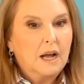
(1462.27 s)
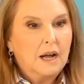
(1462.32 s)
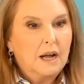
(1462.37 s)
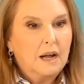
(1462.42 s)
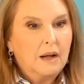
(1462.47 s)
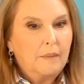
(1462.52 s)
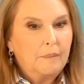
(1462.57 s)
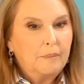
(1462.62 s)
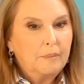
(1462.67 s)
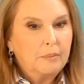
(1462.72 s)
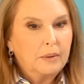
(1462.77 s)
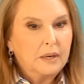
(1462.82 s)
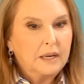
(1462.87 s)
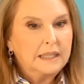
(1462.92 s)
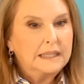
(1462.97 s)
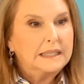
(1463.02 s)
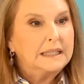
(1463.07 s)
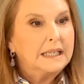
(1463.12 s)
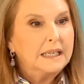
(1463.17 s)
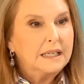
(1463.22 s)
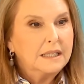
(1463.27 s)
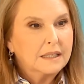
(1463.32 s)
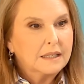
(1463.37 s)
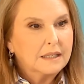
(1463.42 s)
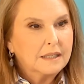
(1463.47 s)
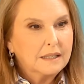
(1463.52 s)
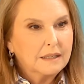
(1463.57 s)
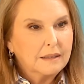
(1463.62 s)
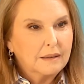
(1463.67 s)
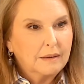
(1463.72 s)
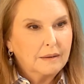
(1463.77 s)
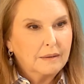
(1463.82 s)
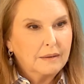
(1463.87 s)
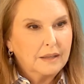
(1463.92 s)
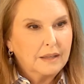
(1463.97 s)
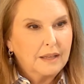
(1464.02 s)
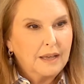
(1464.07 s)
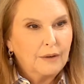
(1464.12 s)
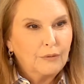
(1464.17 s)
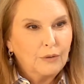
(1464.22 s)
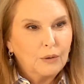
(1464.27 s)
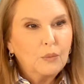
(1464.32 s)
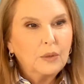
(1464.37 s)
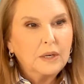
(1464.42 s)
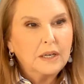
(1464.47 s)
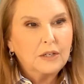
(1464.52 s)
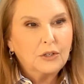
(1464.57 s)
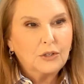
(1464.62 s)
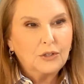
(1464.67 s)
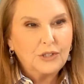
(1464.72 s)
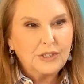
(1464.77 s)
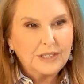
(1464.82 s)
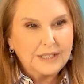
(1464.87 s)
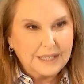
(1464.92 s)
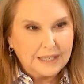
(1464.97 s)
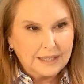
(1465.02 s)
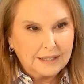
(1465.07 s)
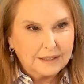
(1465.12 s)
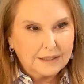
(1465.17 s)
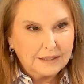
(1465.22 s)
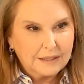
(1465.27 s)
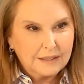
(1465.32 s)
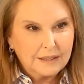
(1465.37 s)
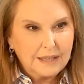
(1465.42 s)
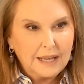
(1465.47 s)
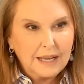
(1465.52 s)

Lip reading: but at least everyone understands.